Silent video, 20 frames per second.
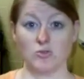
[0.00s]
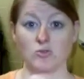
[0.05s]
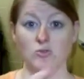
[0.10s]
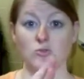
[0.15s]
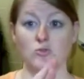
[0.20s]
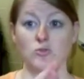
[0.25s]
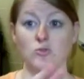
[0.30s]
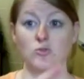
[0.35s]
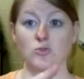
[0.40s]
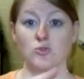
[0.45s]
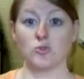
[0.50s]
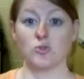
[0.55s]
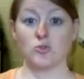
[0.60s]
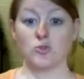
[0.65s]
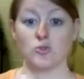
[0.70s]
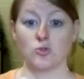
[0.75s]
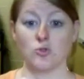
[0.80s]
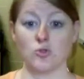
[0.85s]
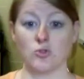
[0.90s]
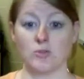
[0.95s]

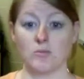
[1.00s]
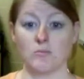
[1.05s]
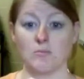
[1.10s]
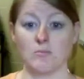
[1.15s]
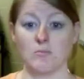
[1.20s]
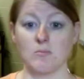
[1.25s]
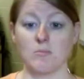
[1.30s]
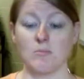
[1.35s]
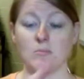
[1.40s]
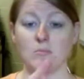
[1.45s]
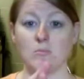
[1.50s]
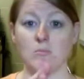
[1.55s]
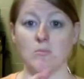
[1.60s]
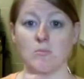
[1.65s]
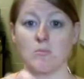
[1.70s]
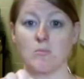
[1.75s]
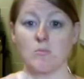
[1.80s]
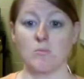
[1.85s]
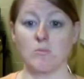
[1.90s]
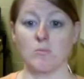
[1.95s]
73 store in Mecklenburg
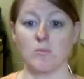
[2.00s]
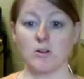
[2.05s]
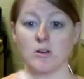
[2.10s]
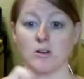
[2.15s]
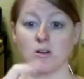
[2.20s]
County.